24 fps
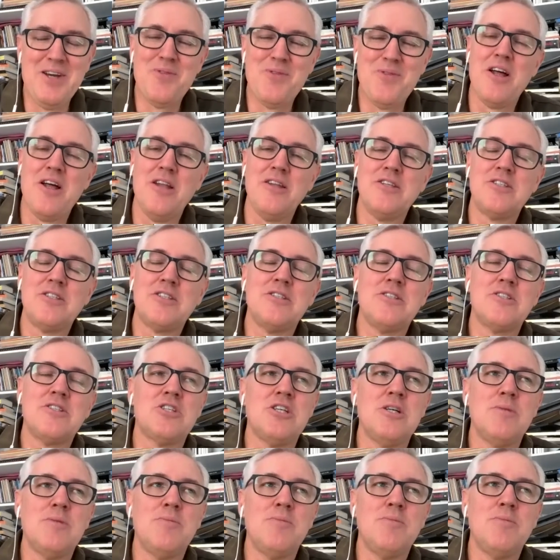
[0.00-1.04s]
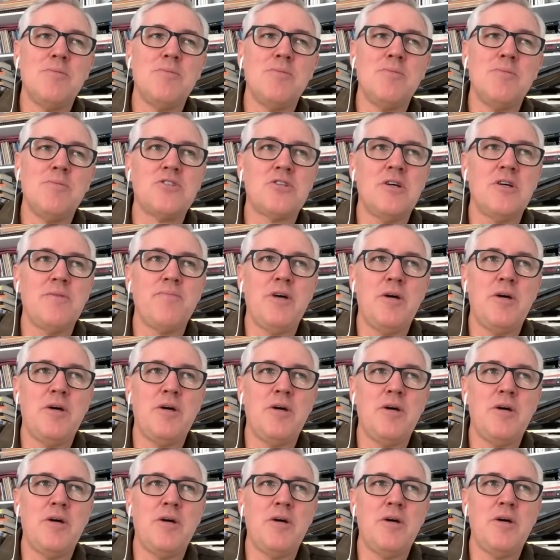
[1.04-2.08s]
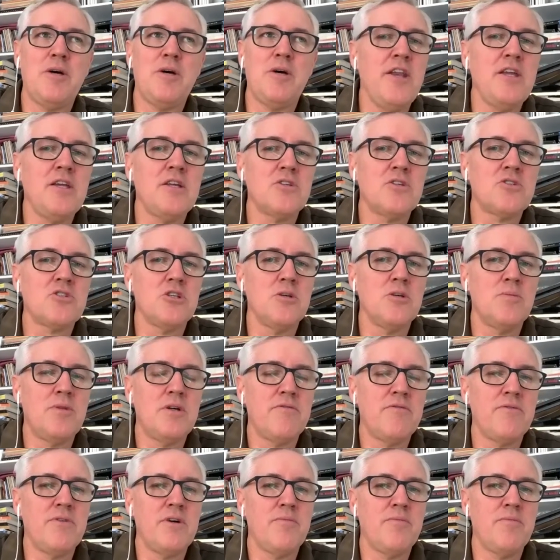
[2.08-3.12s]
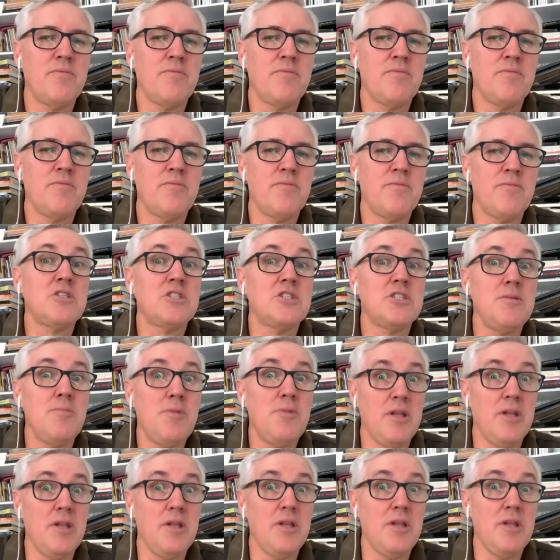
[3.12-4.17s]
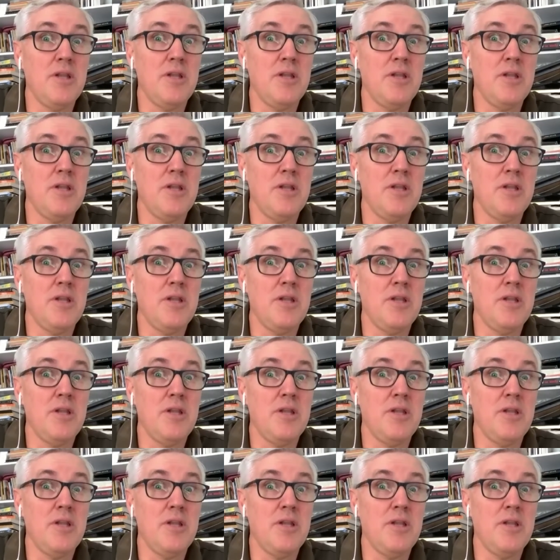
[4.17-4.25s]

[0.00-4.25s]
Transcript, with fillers: when I listen to sermons because a, a piece of writing and a sermon are, are, are very similar